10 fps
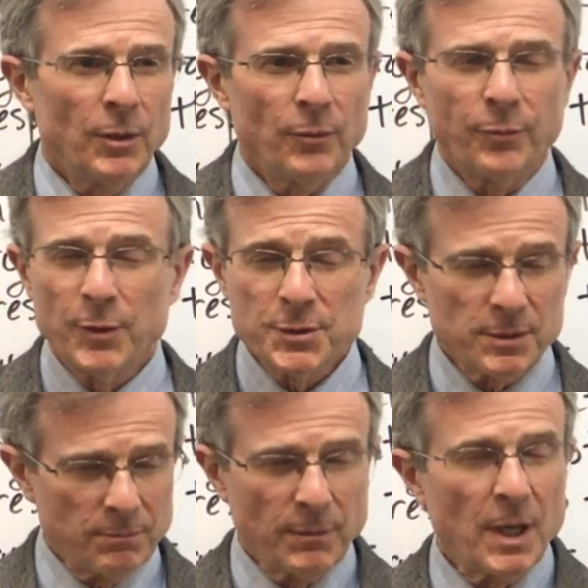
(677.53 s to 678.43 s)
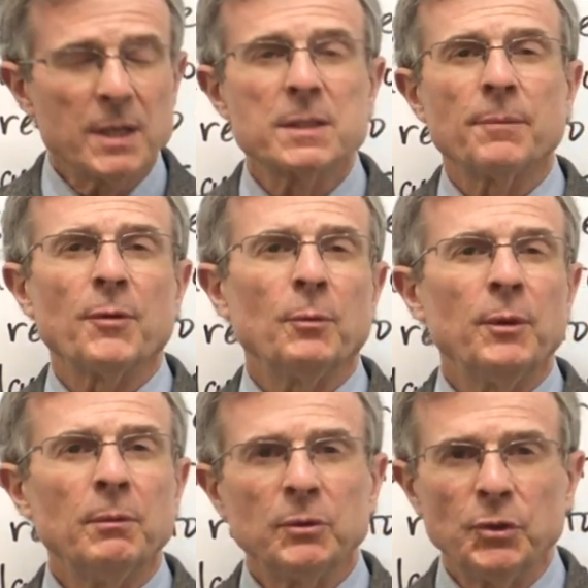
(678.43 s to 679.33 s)
the first concept that
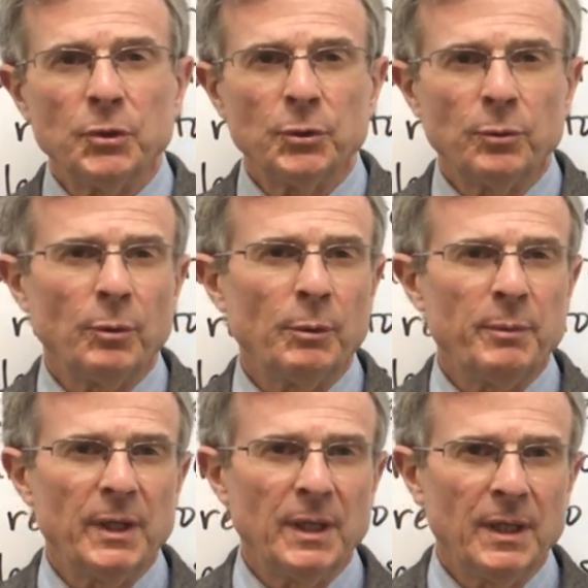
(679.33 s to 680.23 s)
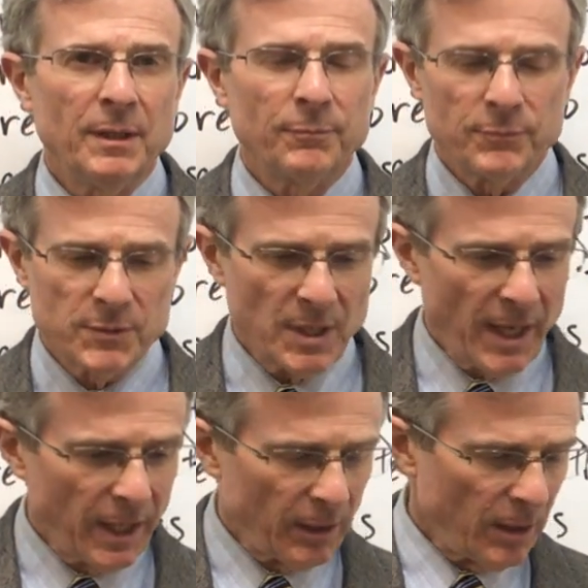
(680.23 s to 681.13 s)
we will do will be to
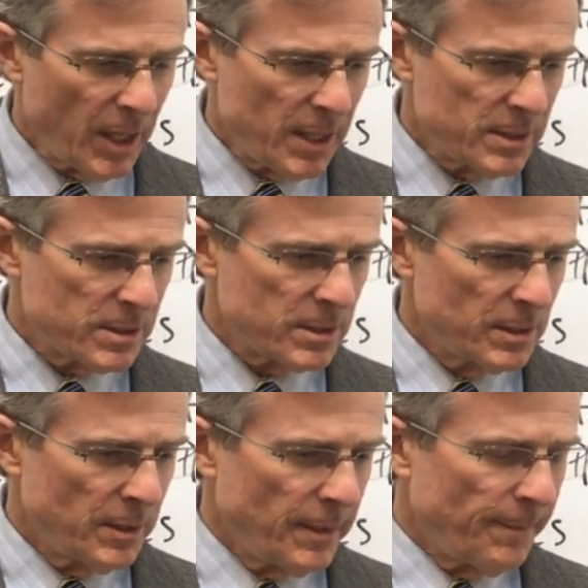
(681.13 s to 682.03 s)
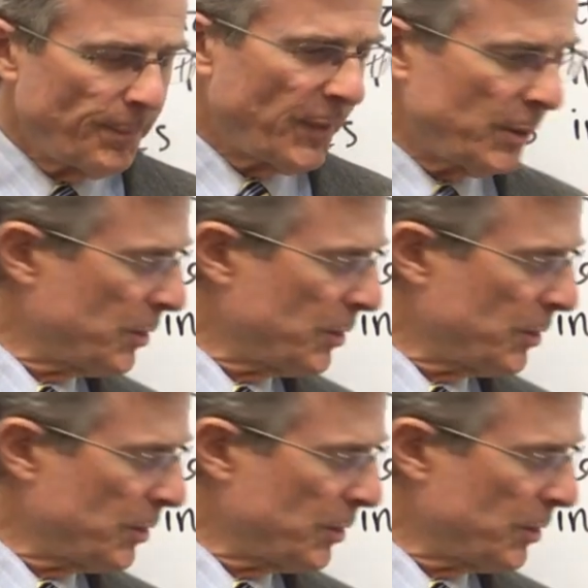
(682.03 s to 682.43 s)
analyze, to